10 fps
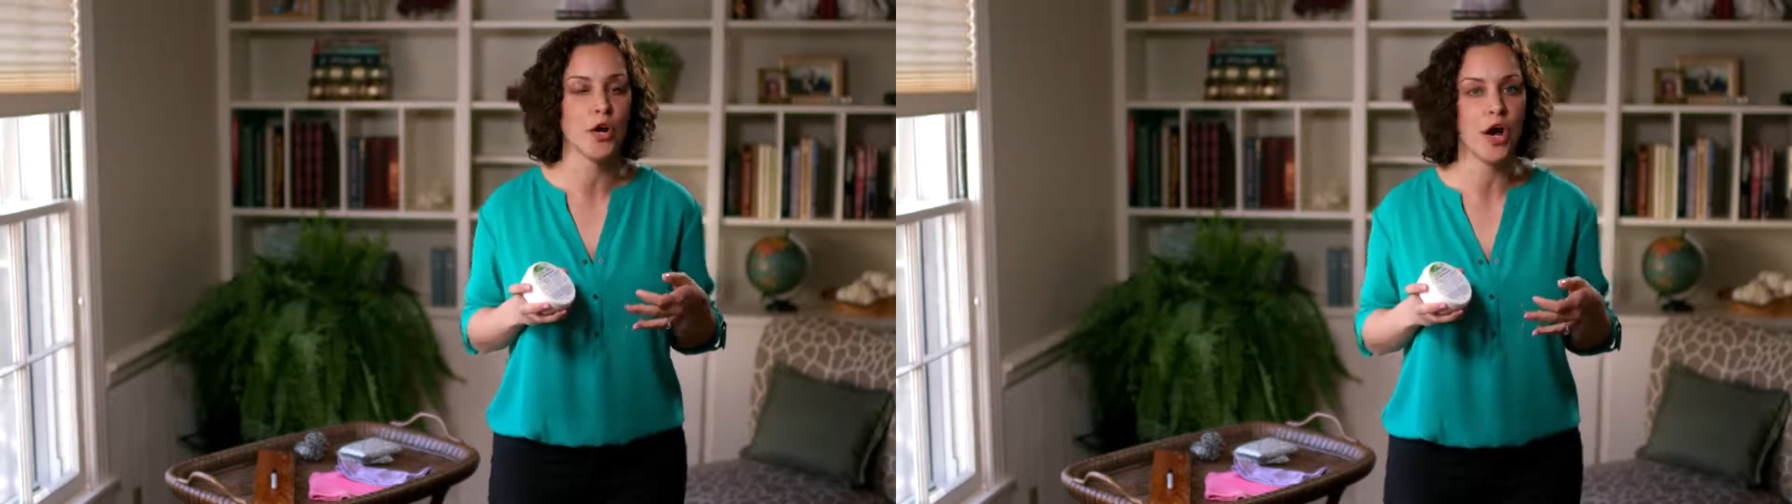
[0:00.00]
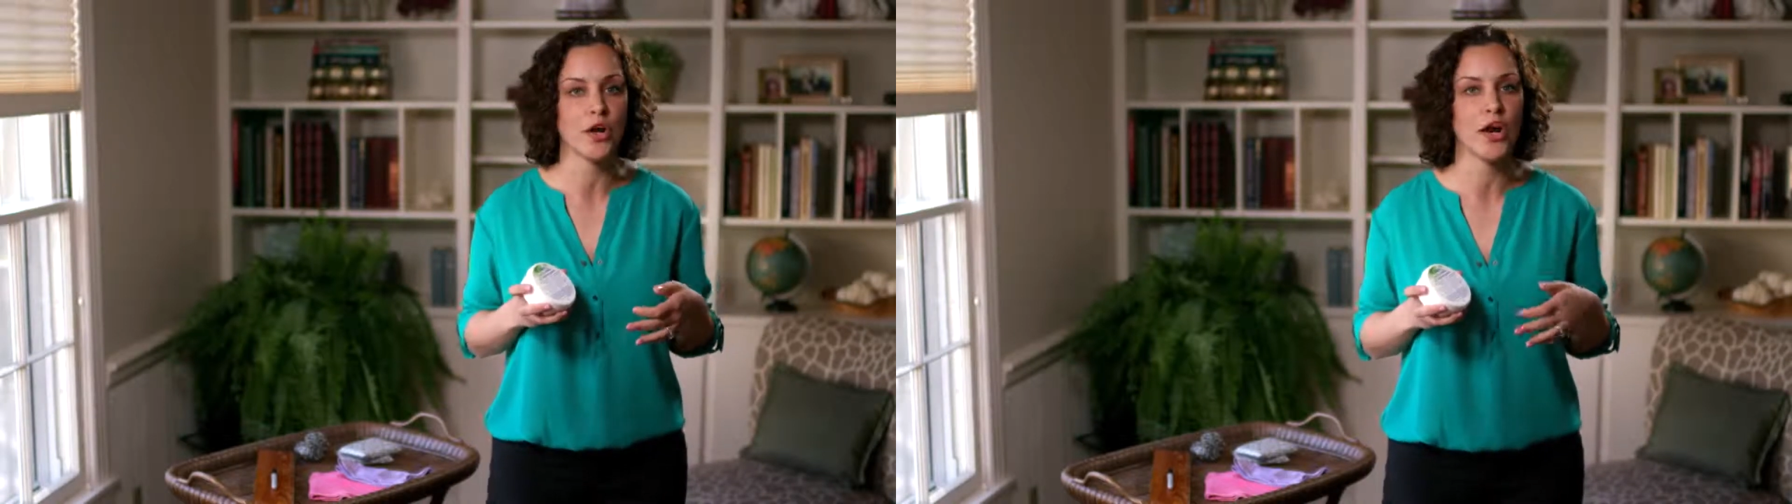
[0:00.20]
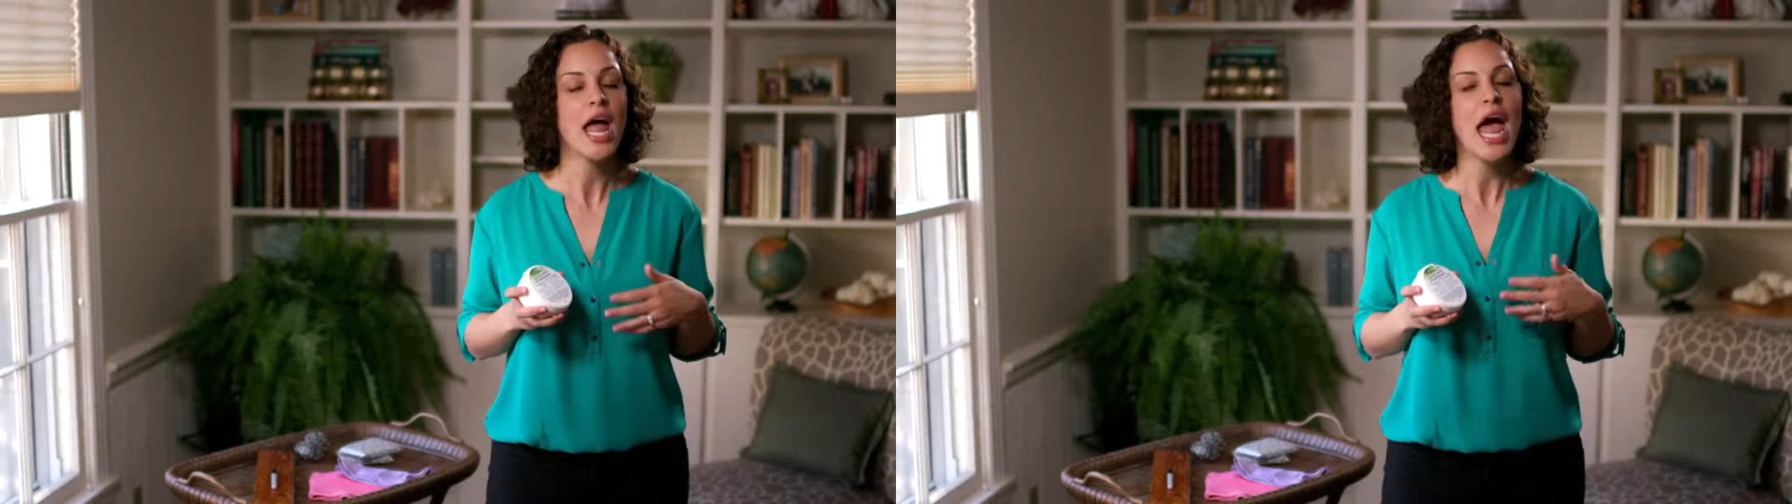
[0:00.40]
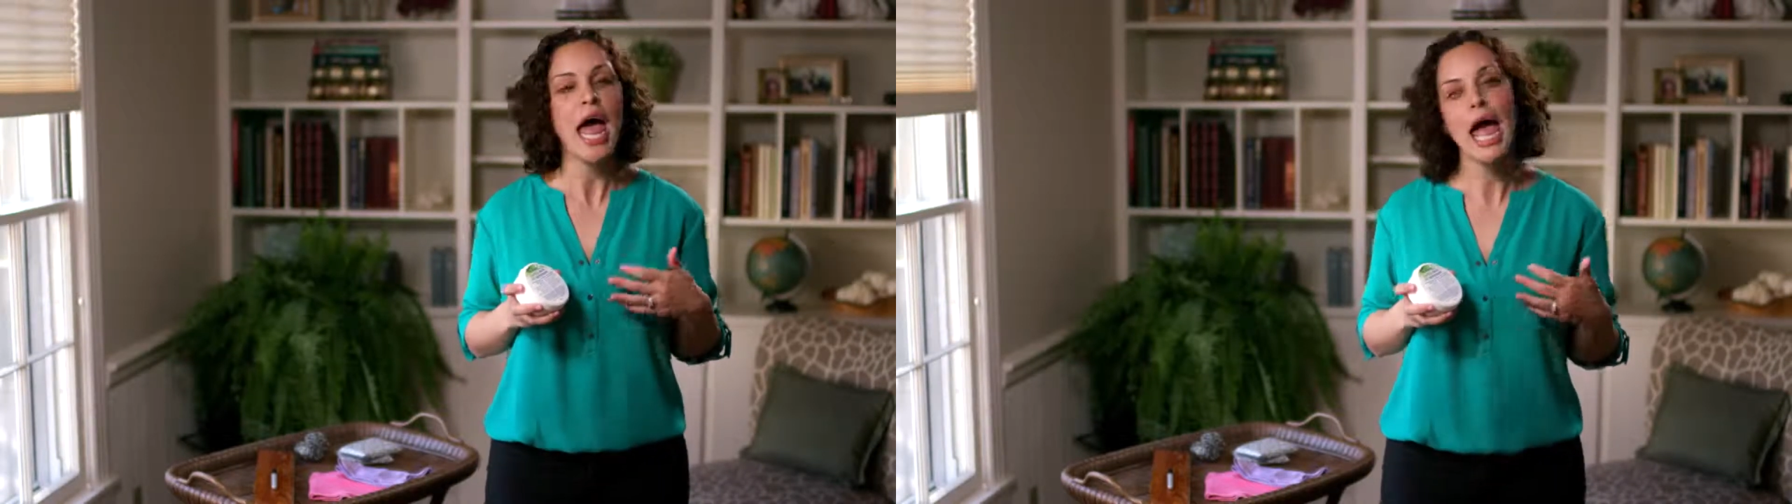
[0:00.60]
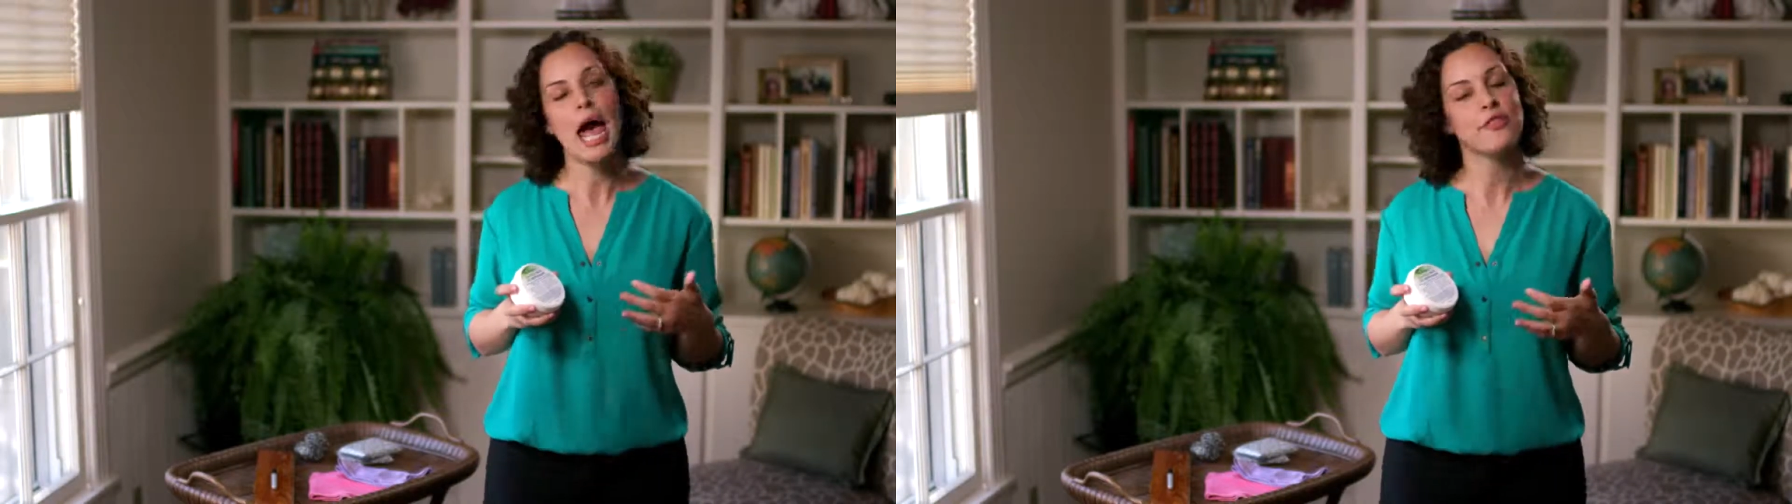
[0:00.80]
daughter
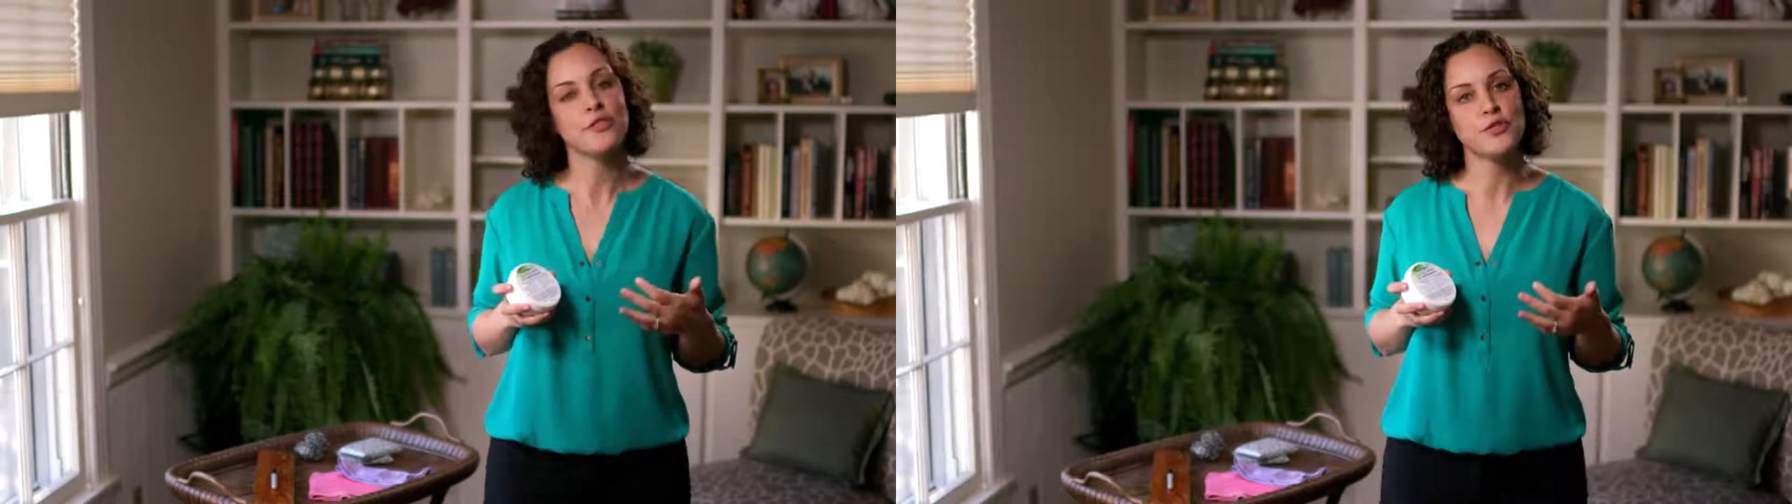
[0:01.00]
at the